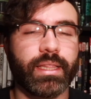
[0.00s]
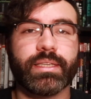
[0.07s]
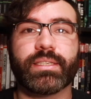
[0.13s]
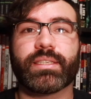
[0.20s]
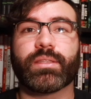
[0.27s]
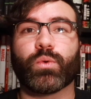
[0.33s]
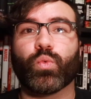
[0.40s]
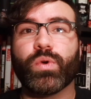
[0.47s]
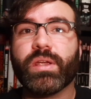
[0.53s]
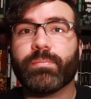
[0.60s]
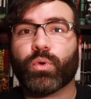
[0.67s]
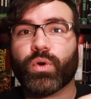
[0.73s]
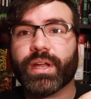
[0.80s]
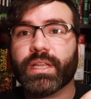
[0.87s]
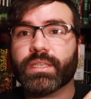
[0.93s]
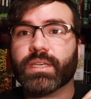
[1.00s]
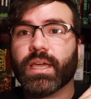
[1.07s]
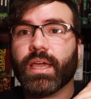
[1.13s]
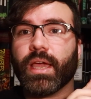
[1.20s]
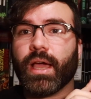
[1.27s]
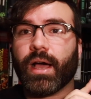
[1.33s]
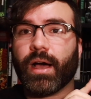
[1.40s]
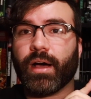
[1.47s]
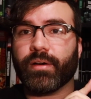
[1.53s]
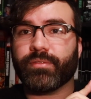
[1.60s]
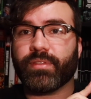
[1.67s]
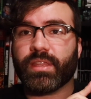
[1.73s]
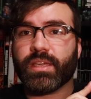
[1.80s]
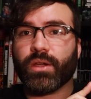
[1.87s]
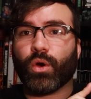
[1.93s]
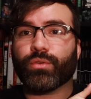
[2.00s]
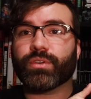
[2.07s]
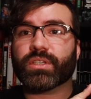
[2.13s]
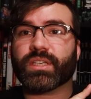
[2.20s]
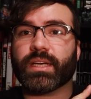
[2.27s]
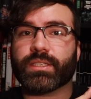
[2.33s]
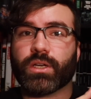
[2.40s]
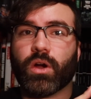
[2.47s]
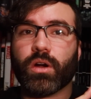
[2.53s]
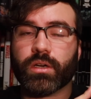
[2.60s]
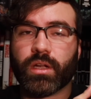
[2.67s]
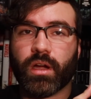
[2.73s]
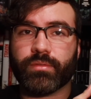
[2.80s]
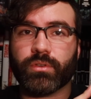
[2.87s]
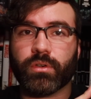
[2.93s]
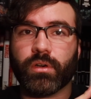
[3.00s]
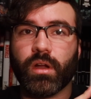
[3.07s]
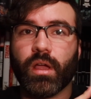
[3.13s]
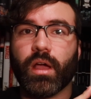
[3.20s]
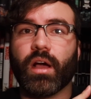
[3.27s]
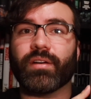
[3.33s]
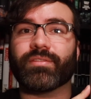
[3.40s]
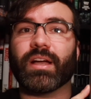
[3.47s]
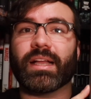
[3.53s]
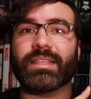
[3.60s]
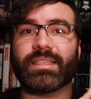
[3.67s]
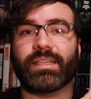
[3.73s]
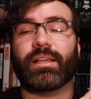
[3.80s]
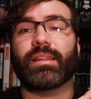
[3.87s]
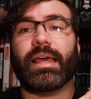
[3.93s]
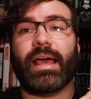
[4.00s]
This is the reprint of the oversized hardcover of Godzilla: